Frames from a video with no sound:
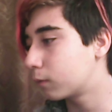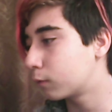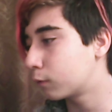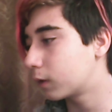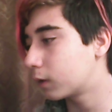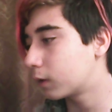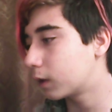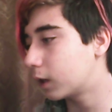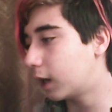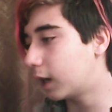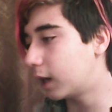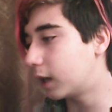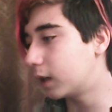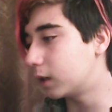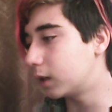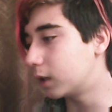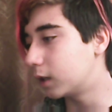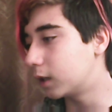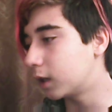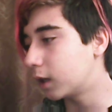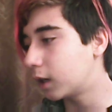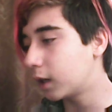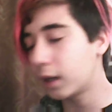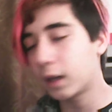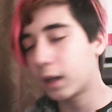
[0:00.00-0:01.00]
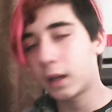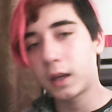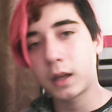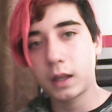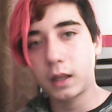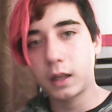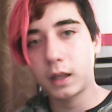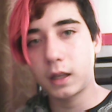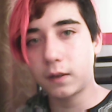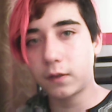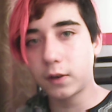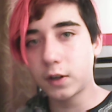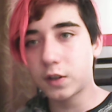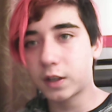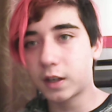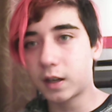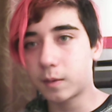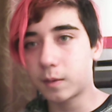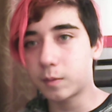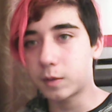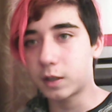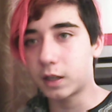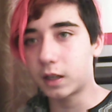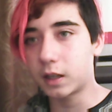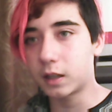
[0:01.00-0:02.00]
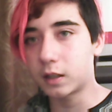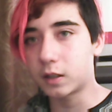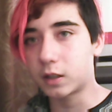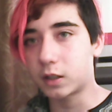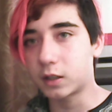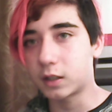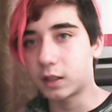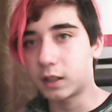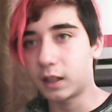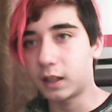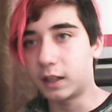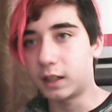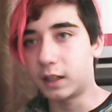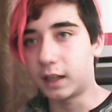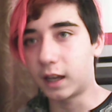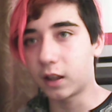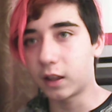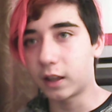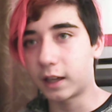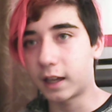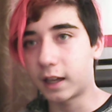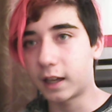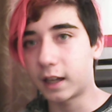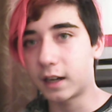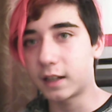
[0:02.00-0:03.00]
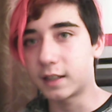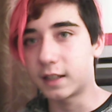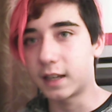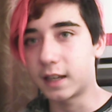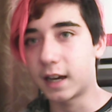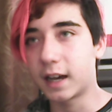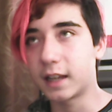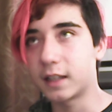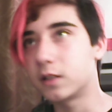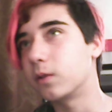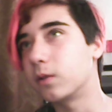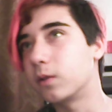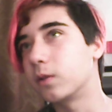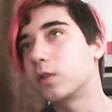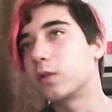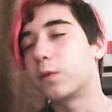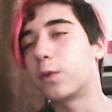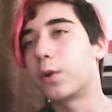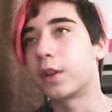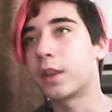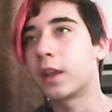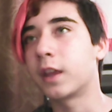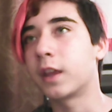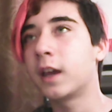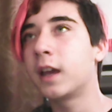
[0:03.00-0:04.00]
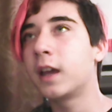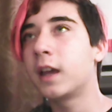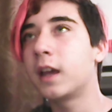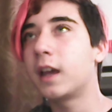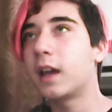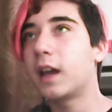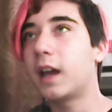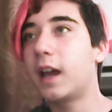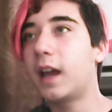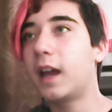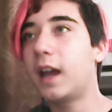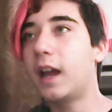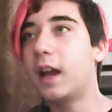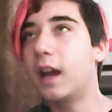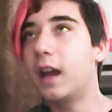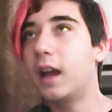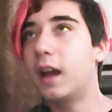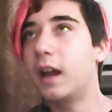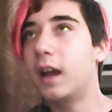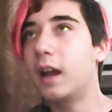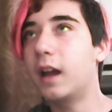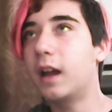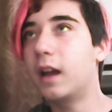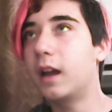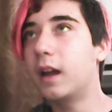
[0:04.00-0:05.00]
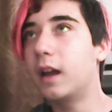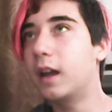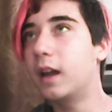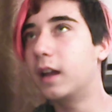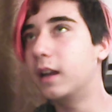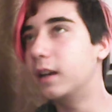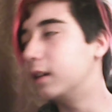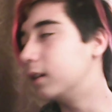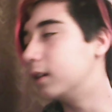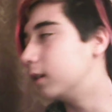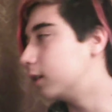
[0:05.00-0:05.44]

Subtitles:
and he eventually comes in, starts yelling at his dad, so on and so forth. And